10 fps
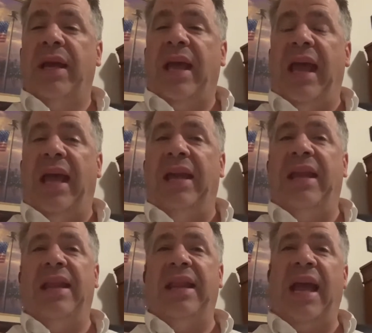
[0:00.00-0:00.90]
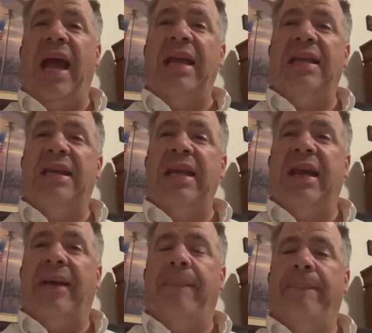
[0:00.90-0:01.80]
And the
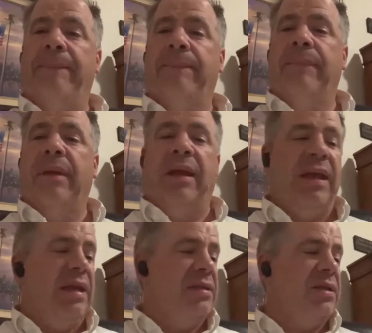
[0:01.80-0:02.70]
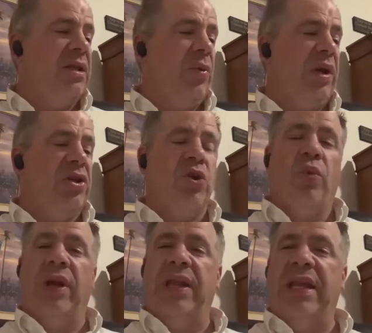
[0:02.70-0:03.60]
idea is you want to do
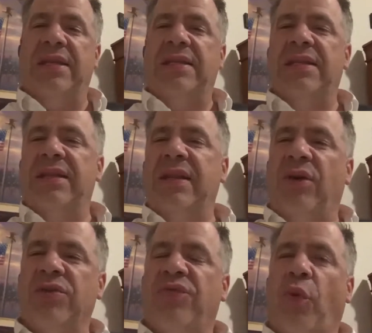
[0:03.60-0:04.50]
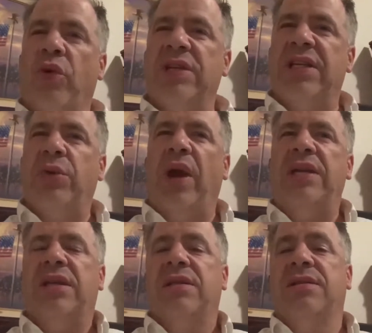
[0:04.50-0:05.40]
one of those four
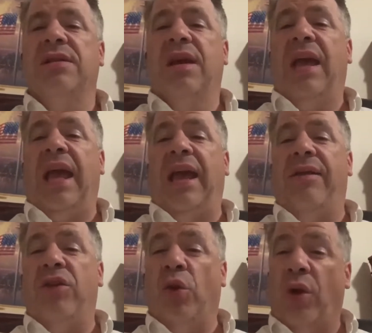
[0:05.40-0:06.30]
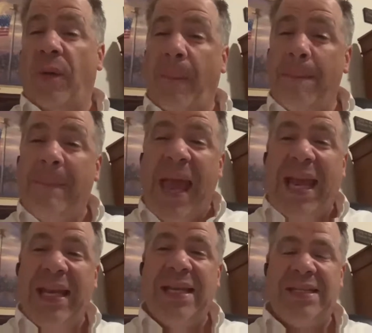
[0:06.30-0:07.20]
situations, and you'll make
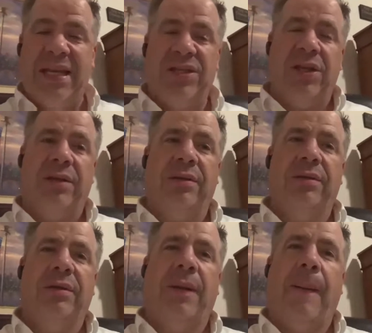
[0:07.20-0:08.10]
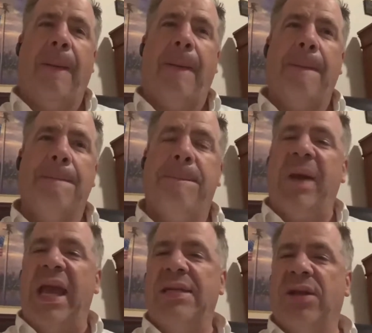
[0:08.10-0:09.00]
a decision
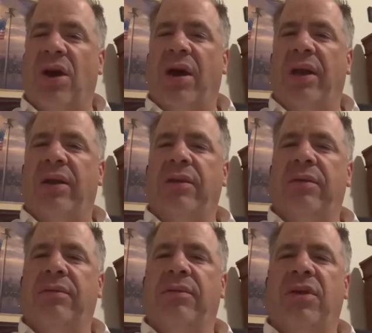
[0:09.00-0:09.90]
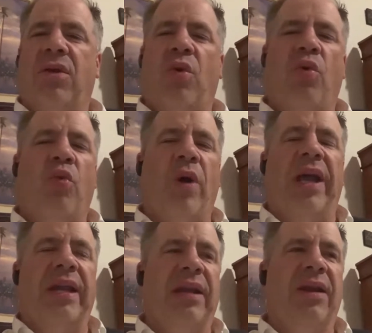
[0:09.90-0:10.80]
based on
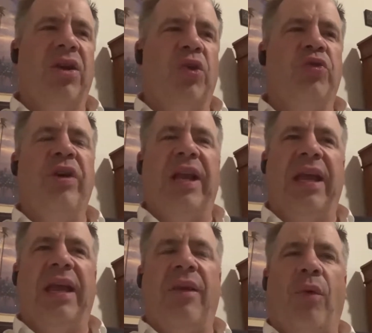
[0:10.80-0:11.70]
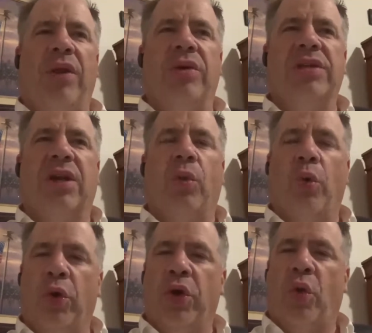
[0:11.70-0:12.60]
what you're treating and whether it's going to
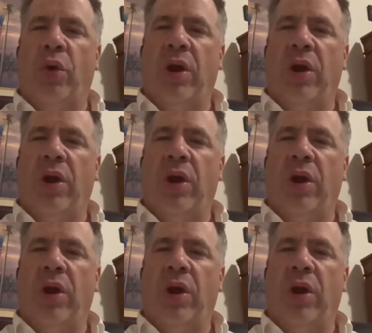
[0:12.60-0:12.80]
work or